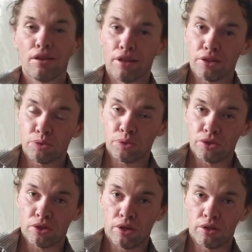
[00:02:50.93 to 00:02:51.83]
That's
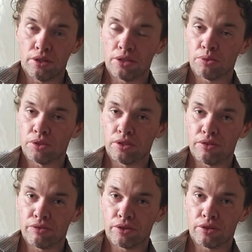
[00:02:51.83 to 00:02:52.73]
what's hard, that's what's
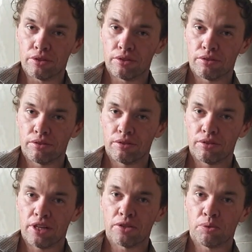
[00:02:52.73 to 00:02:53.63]
difficult.
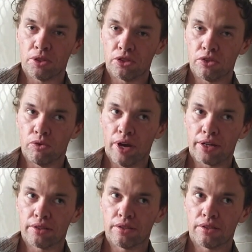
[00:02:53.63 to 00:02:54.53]
That's what's
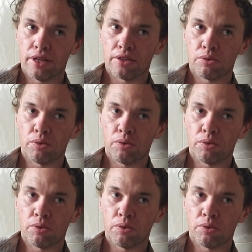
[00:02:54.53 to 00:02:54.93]
erect. That's